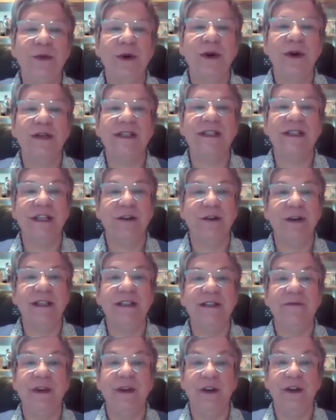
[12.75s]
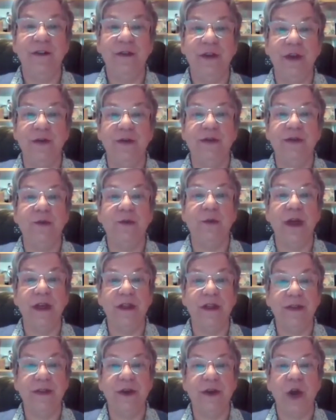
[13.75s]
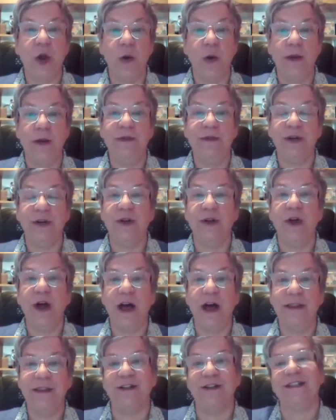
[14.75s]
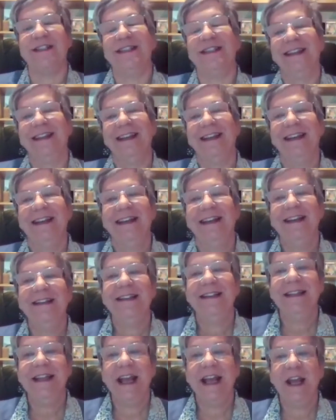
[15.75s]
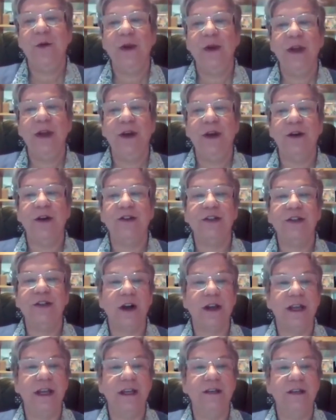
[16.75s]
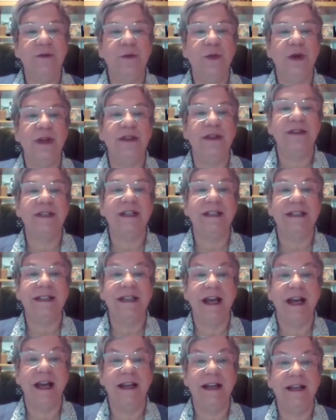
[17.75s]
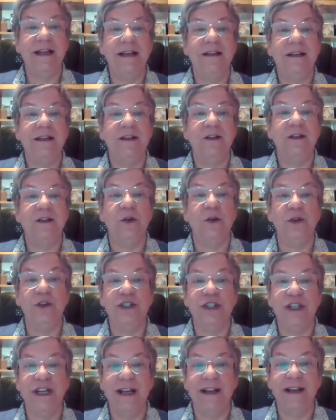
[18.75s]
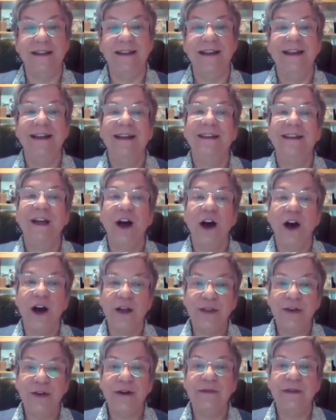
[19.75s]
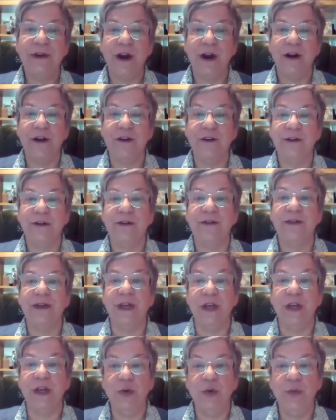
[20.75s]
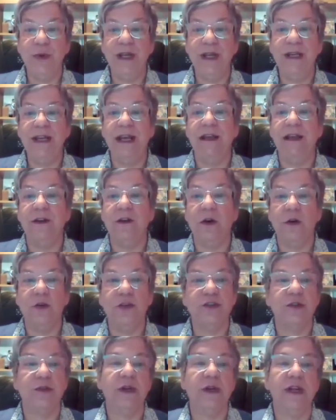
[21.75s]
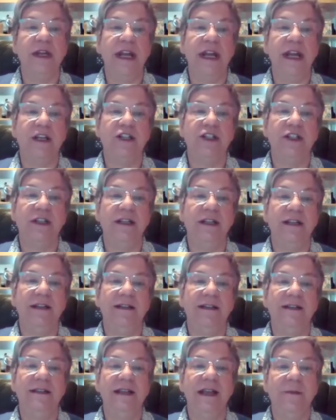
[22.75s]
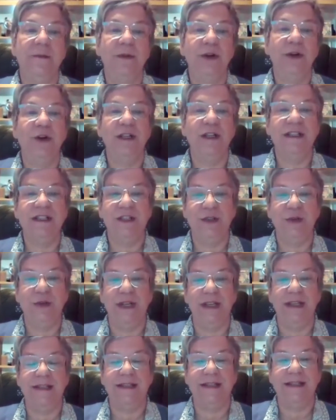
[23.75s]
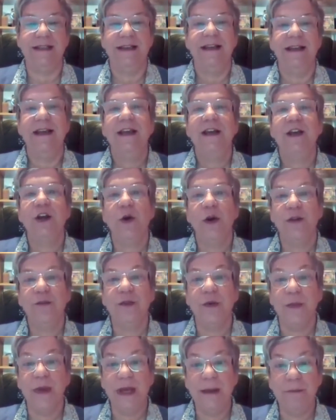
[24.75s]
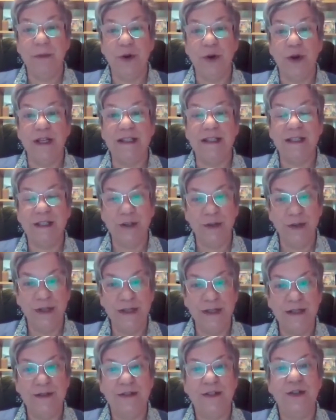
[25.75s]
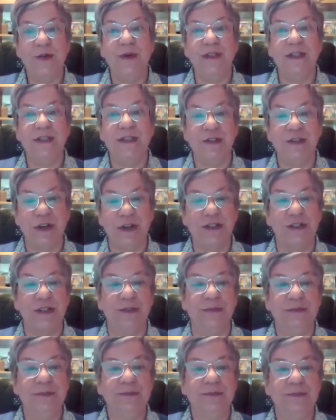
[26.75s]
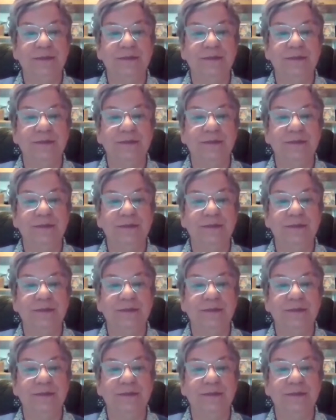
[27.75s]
to our series of interviews with COABE Journal authors. Today we are talking with Tatiana Dolgushina, the author of the article, The Human and Cultural Connection to Immigrant Students, going from immigrant student to instructor.